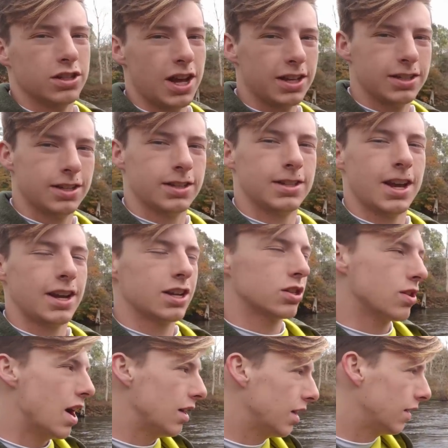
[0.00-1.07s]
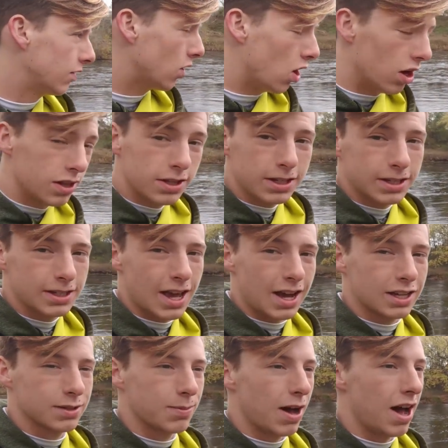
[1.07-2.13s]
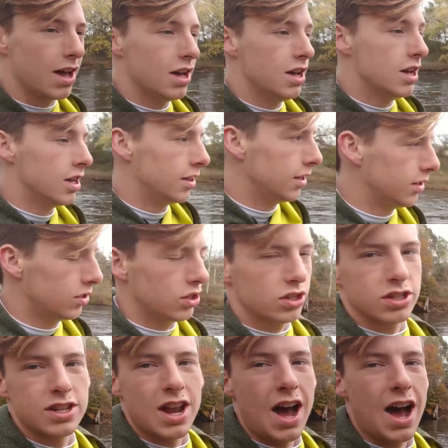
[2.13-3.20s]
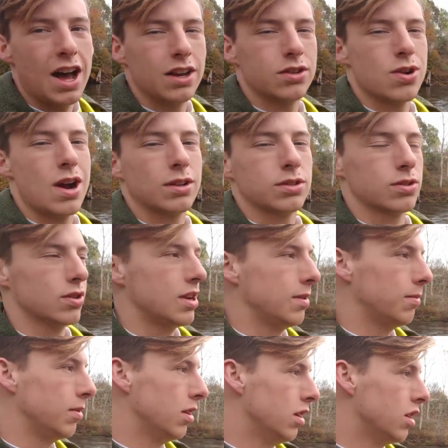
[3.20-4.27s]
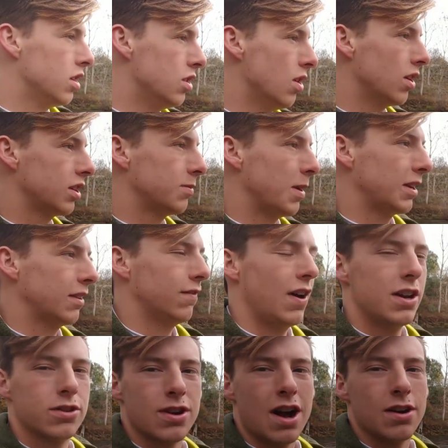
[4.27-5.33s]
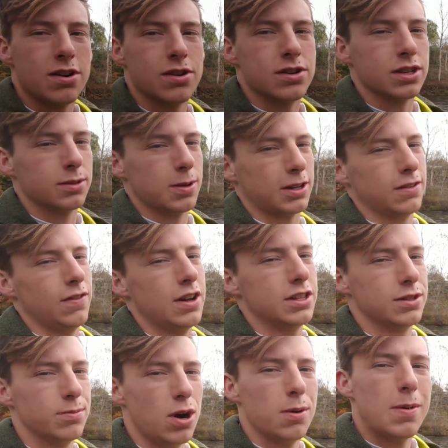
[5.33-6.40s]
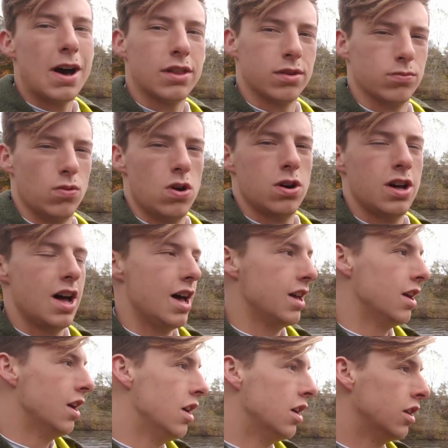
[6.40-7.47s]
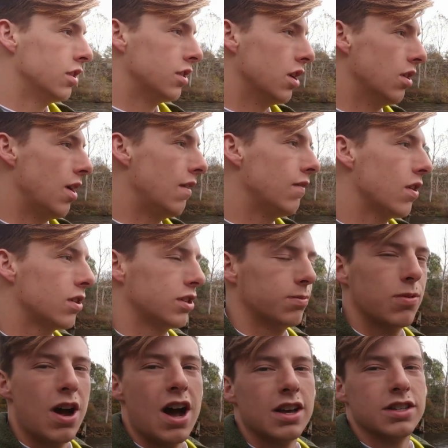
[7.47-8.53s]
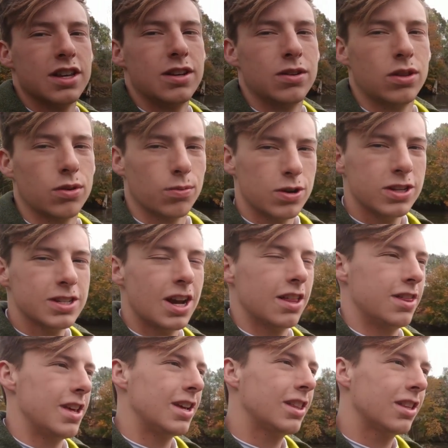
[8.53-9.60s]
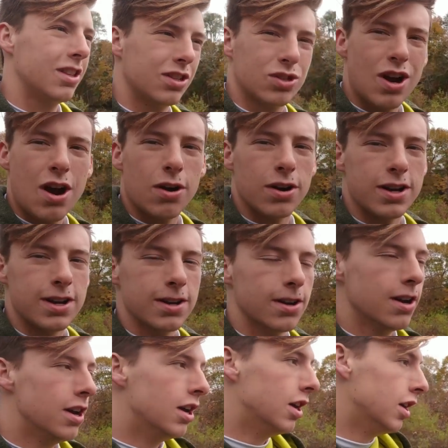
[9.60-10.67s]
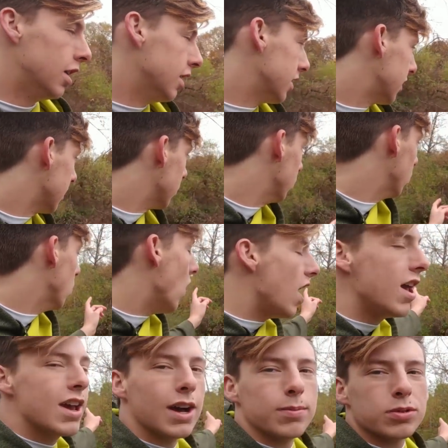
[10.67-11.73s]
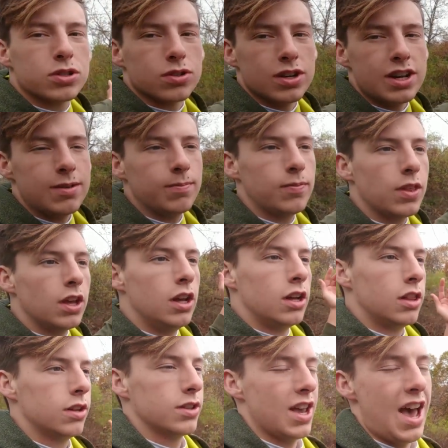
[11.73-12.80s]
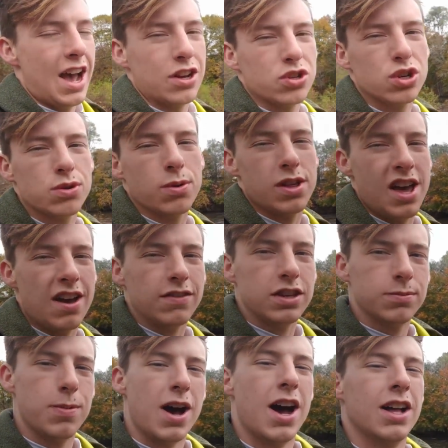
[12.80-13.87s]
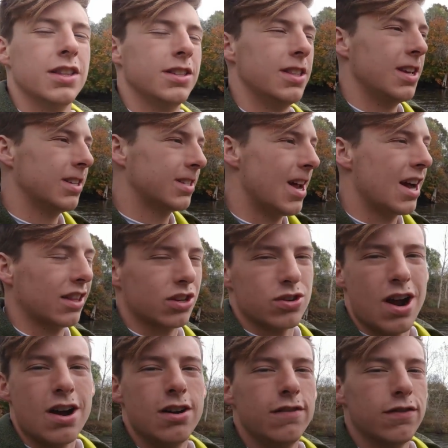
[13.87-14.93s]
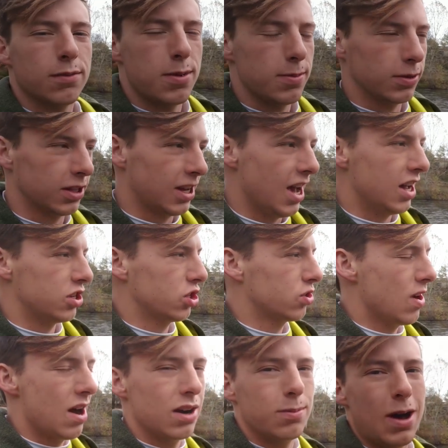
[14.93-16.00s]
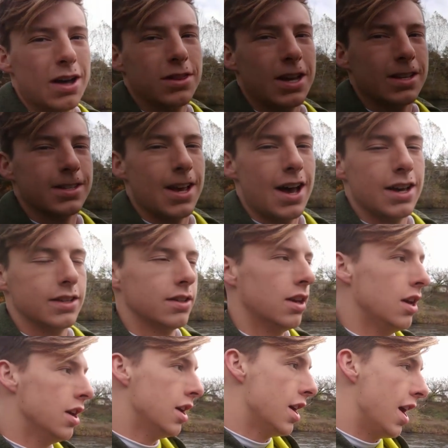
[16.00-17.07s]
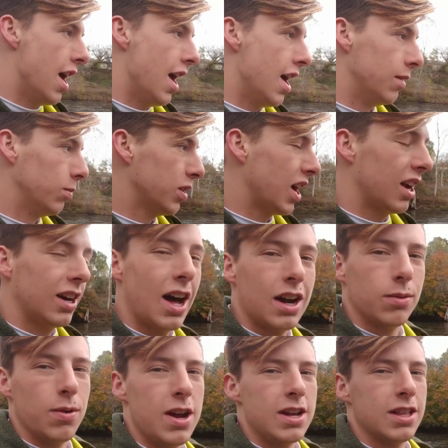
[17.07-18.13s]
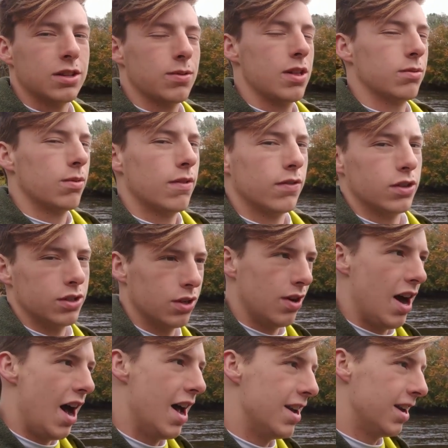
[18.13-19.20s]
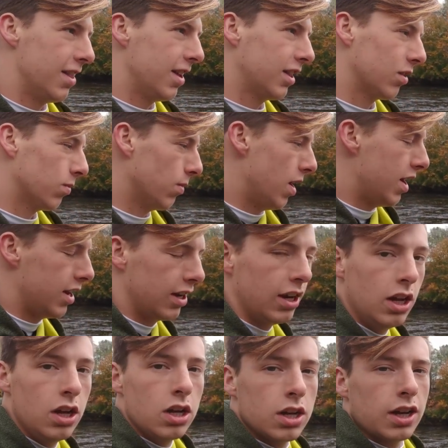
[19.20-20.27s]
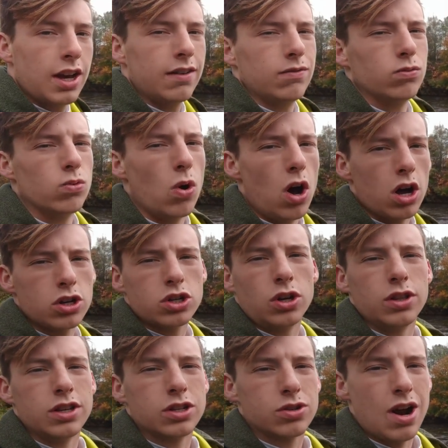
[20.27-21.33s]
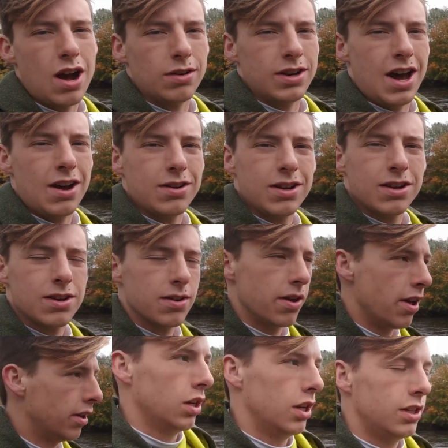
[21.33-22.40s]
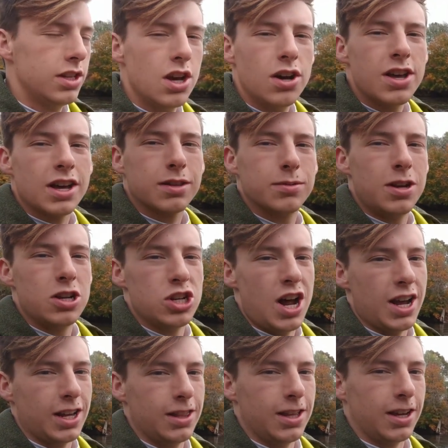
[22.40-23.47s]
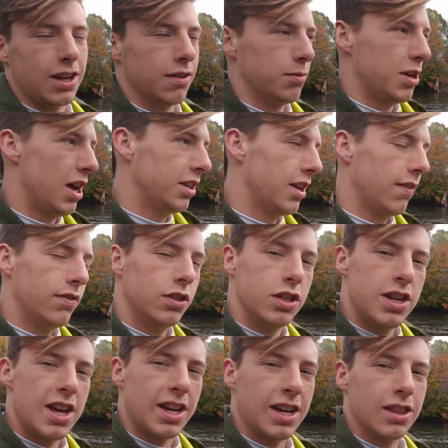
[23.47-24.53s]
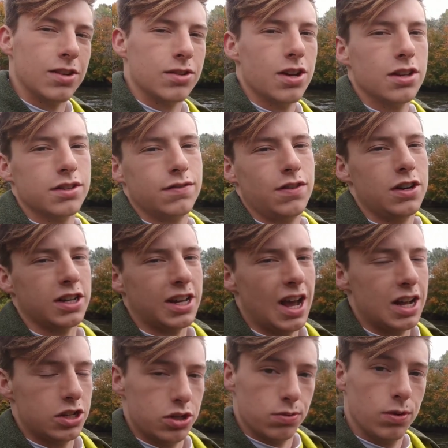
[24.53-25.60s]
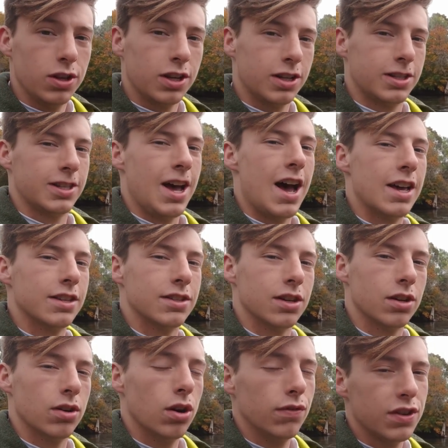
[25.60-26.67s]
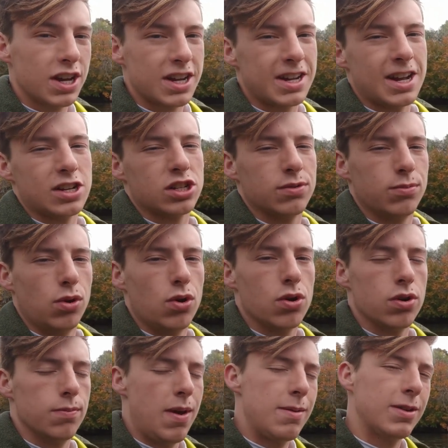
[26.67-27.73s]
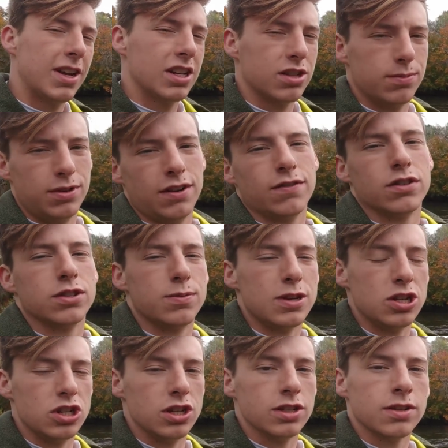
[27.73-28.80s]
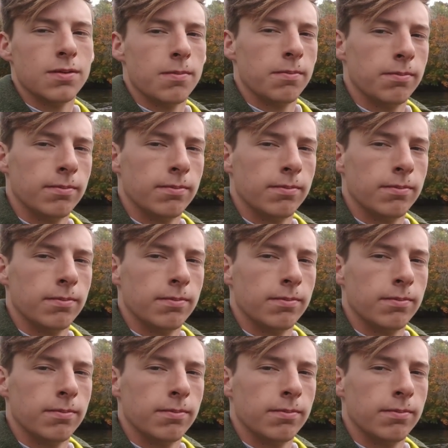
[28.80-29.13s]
That is the second trout that I've caught in this exact spot. This is just not a trout stream. You don't expect to find trout here. You expect to find smallmouth and walleye. So I'm very surprised. And the reason I think that these trout are here is because way upstream, there's a hatchery where they have these ponds that they stock the trout in for people to catch, trout about that size. And we got a lot of rain, that's why the river is so high, and I think the rain kind of washed all these trout down here. It's the only explanation I can think of, but I'll definitely take it. They're tons of fun to catch. They're really good size, so hopefully I can catch some more, or maybe catch some different species.